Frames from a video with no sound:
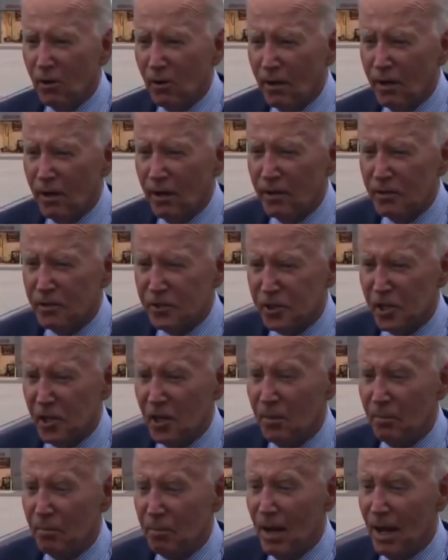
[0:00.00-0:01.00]
a Gaza
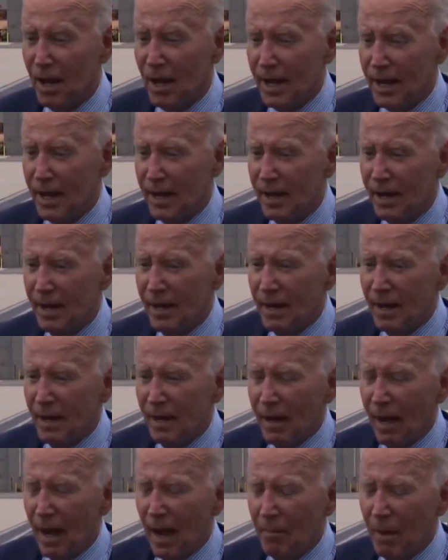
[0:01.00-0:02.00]
ceasefire that could prevent a
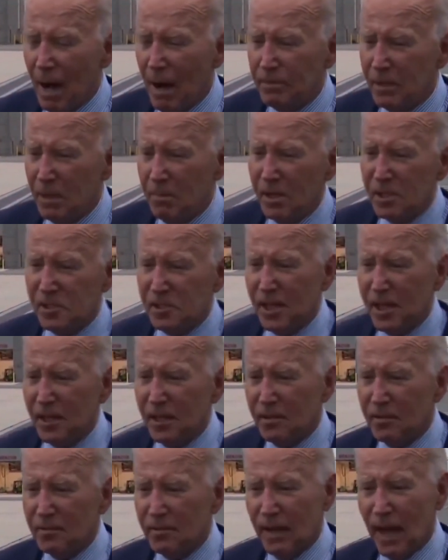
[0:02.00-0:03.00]
broader regional
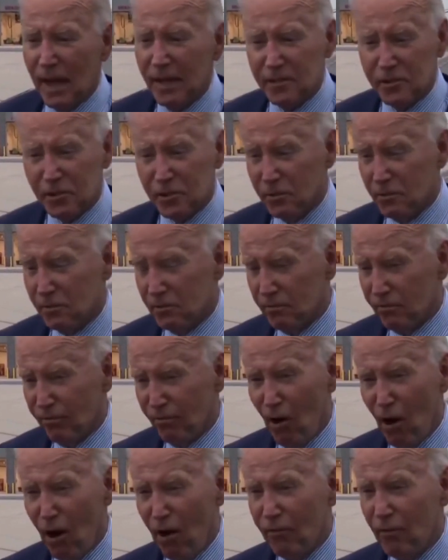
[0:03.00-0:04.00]
conflict.
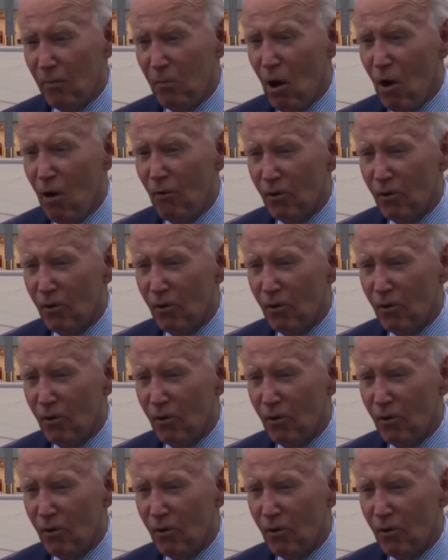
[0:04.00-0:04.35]
However, a